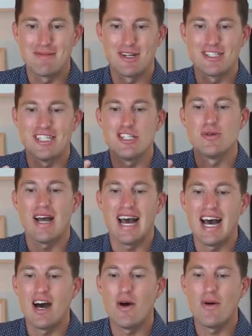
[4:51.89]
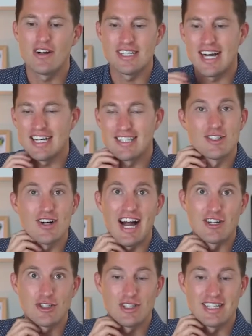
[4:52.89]
but I'll teach you how our taxes are
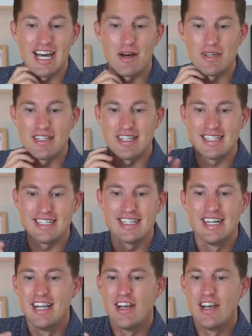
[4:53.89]
actually calculated.